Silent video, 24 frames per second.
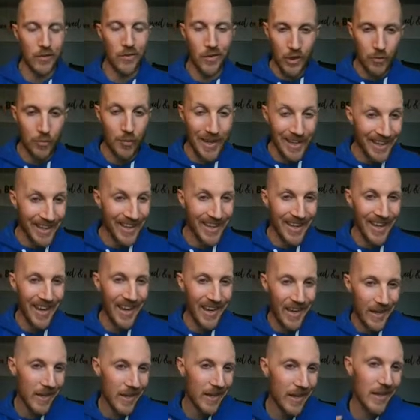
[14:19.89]
That's my
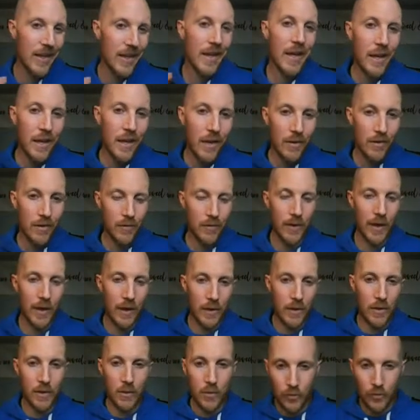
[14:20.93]
k
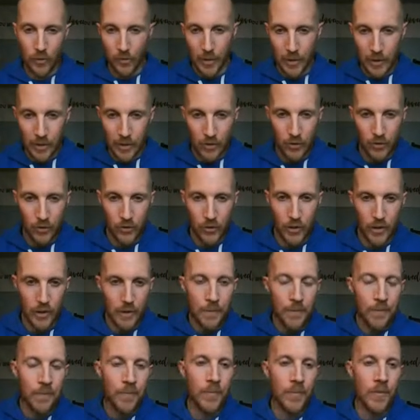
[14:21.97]
value from my note sheet.